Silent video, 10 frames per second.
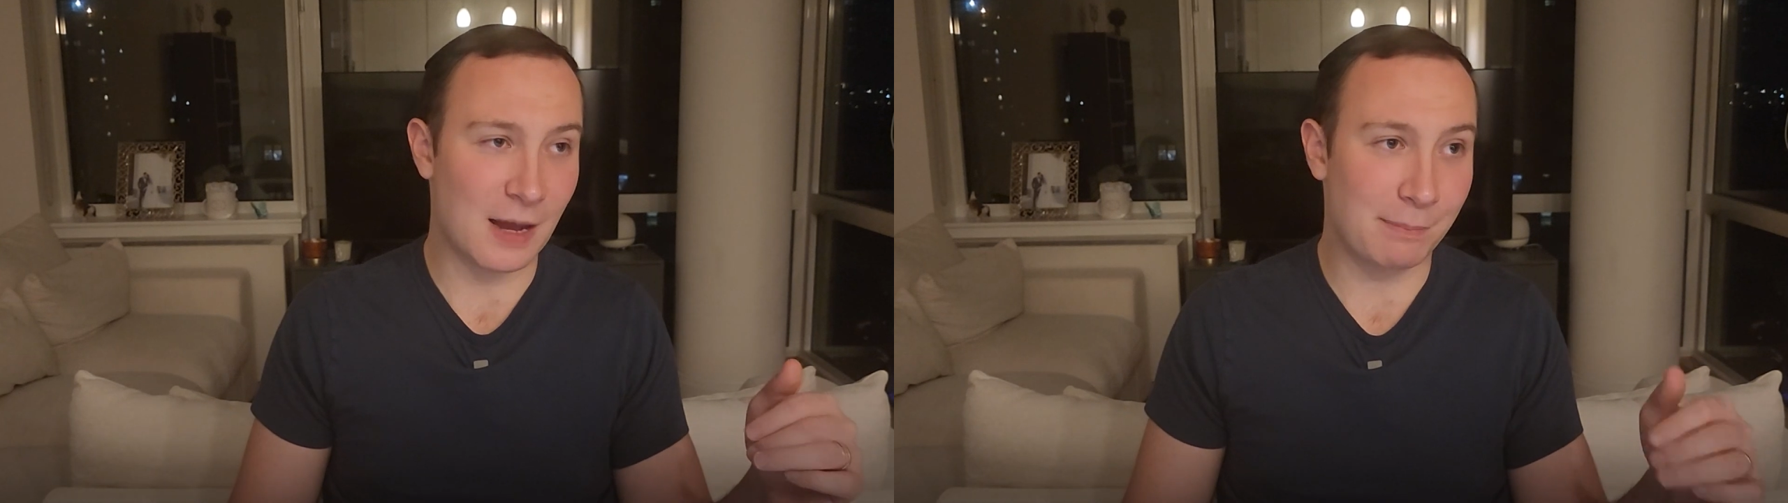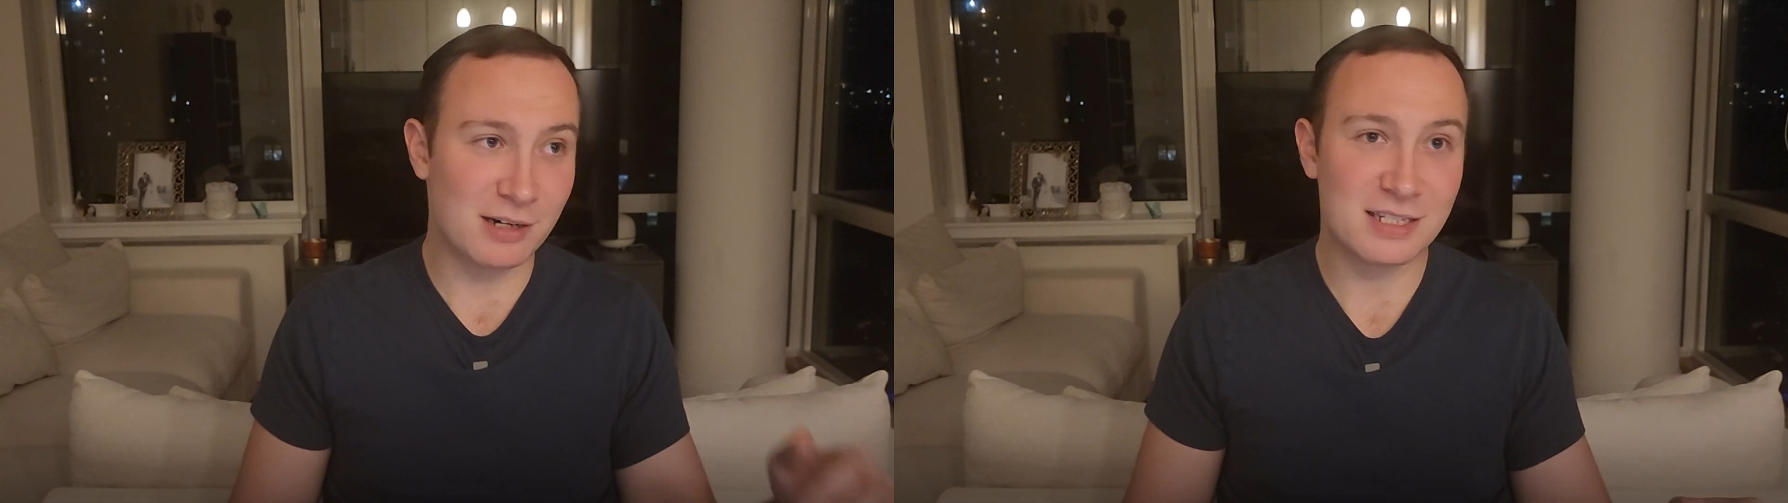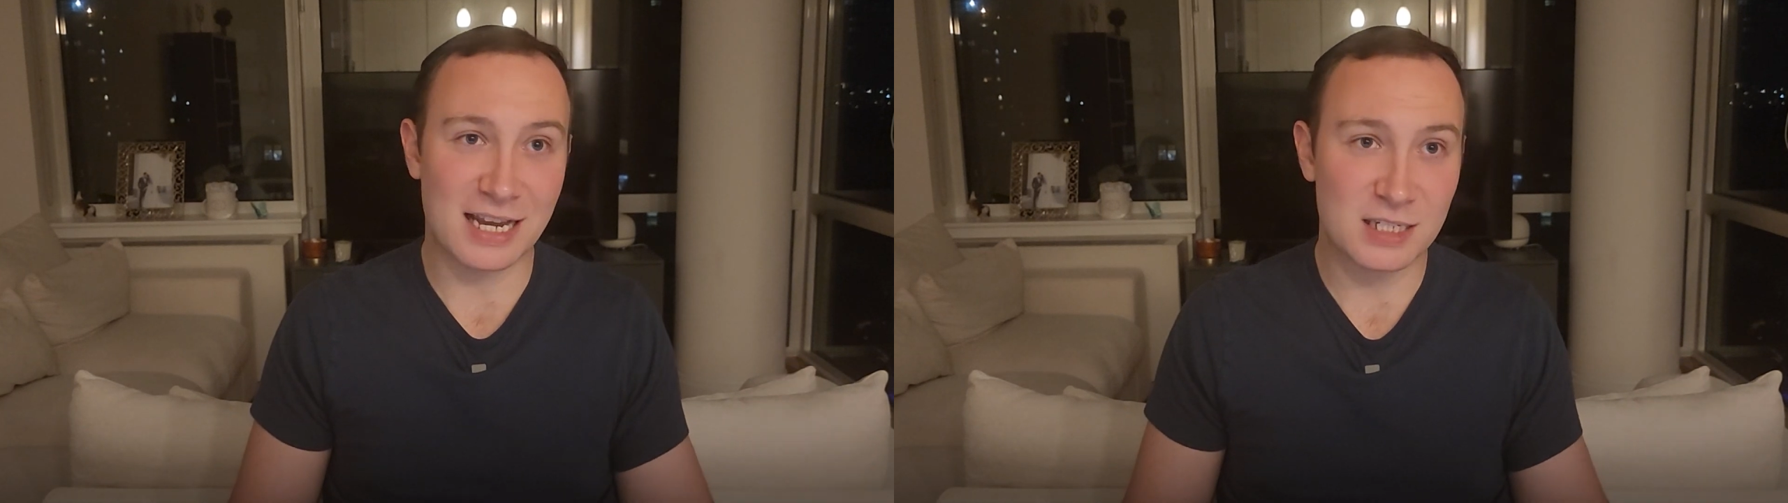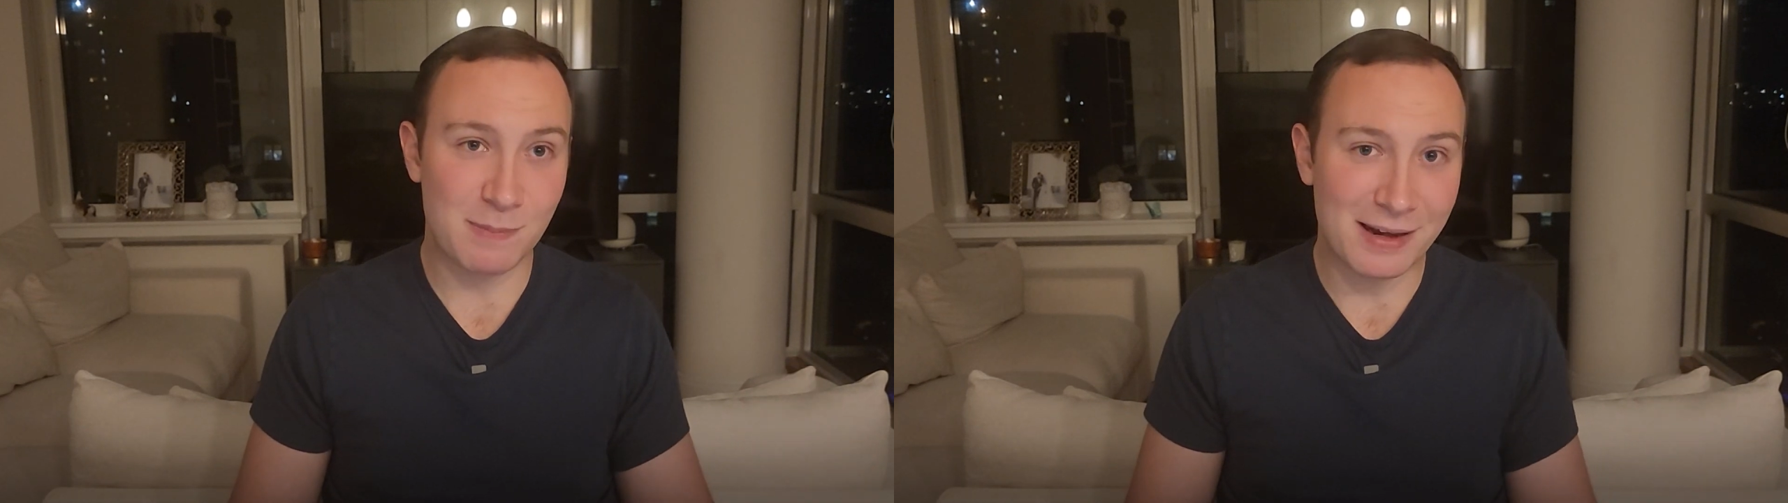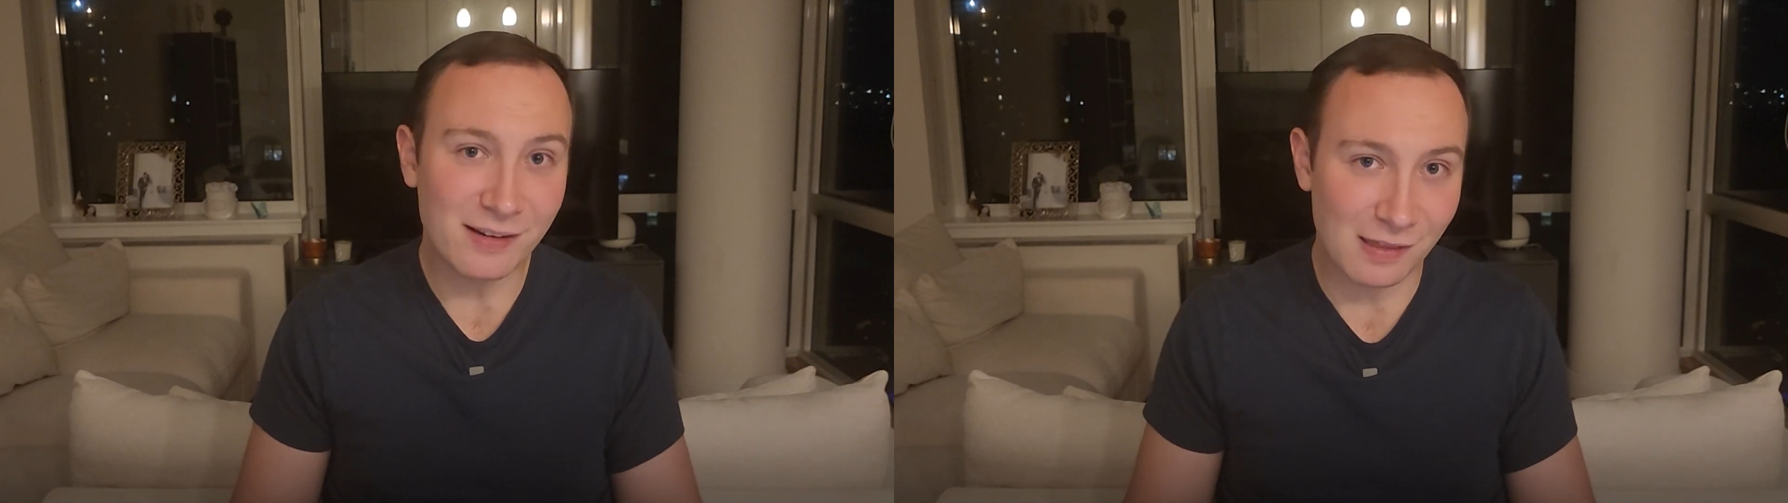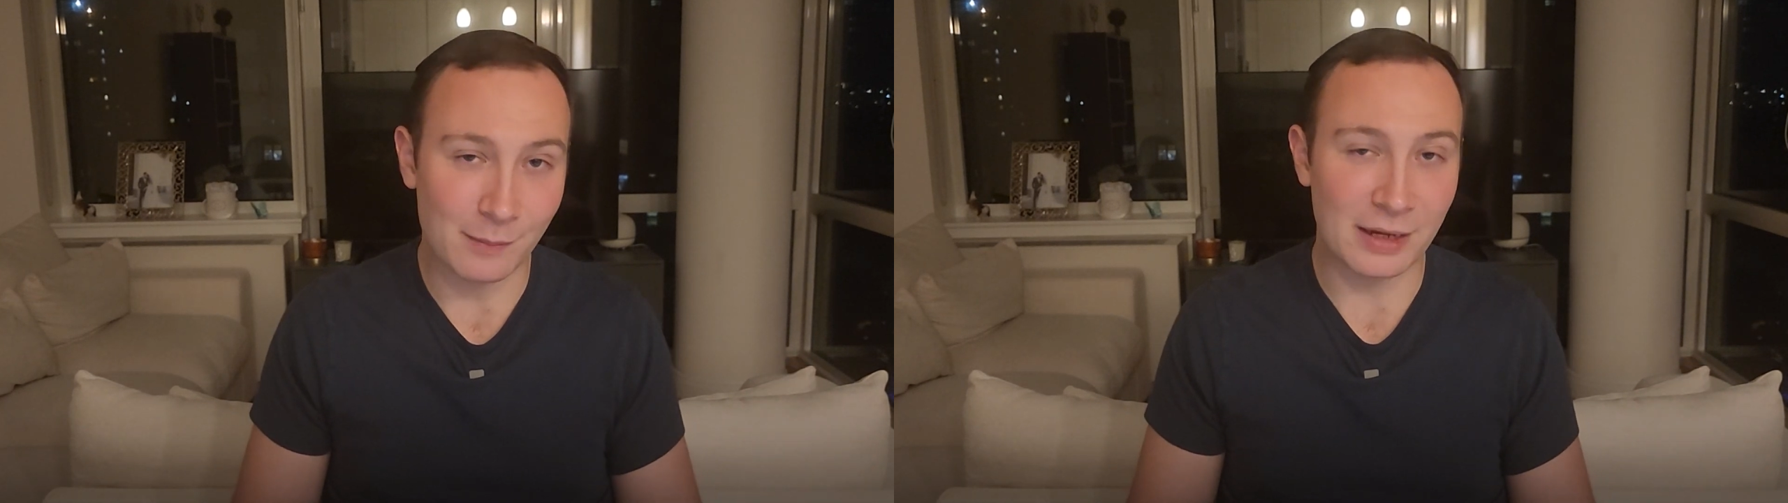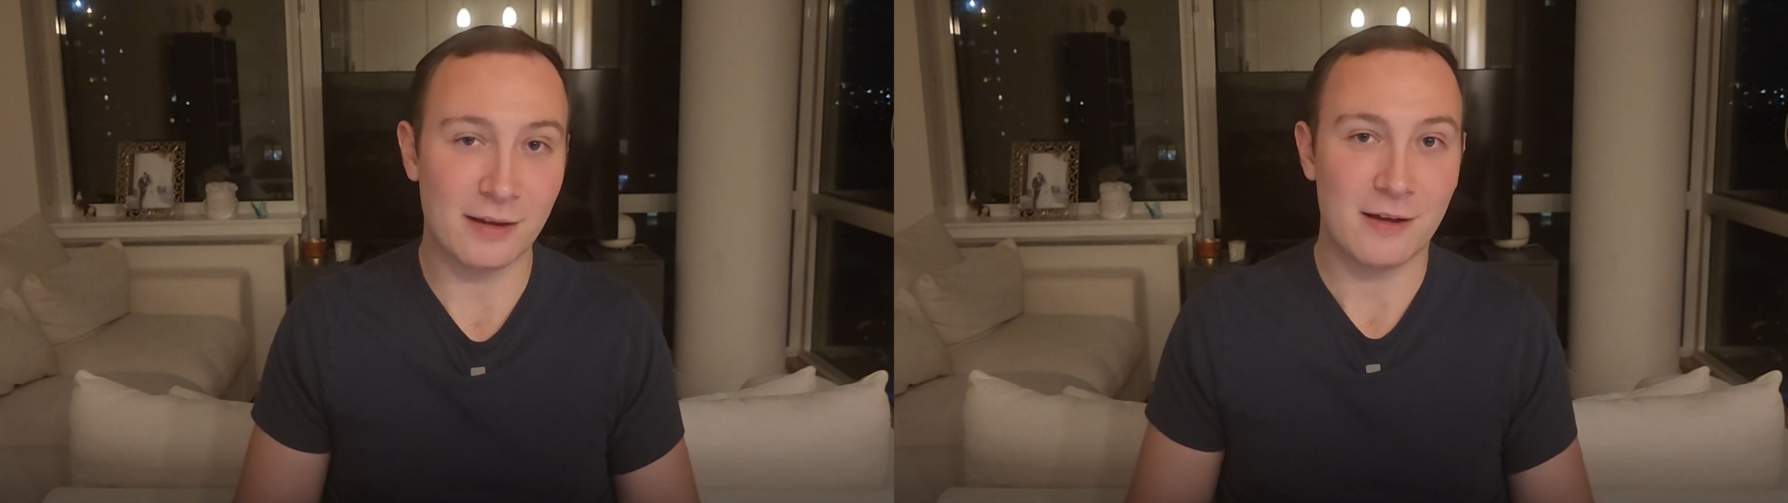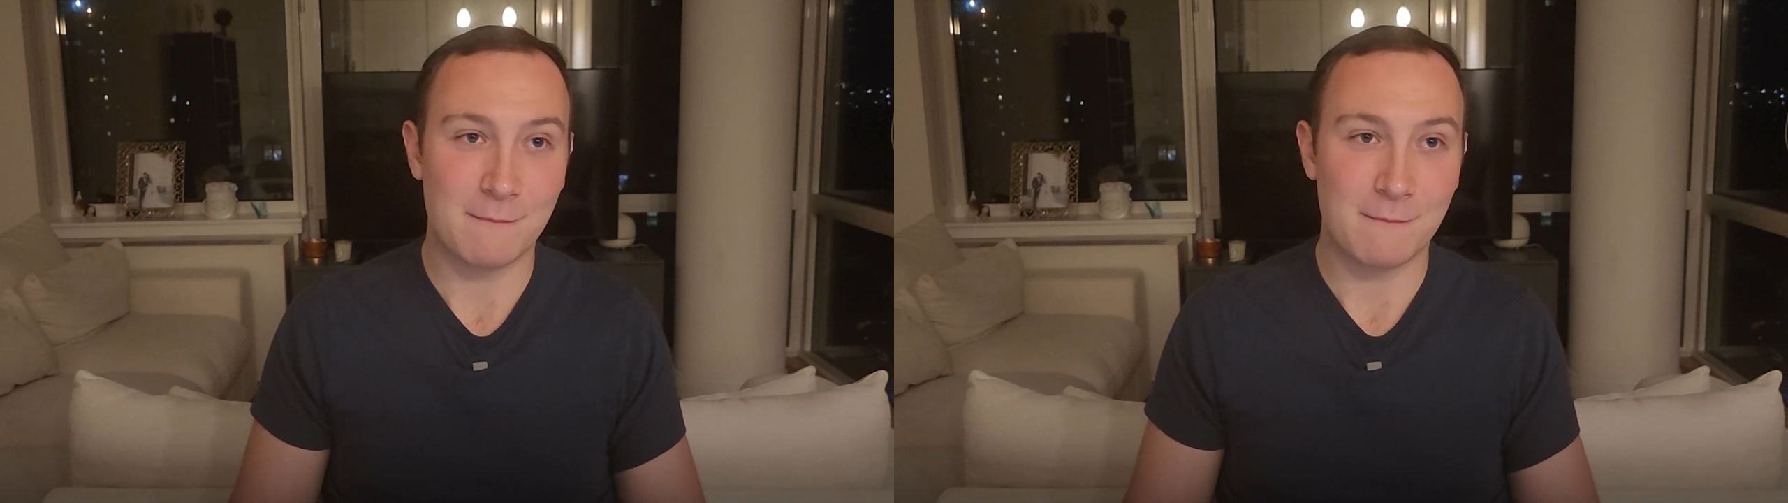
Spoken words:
a preset spending limit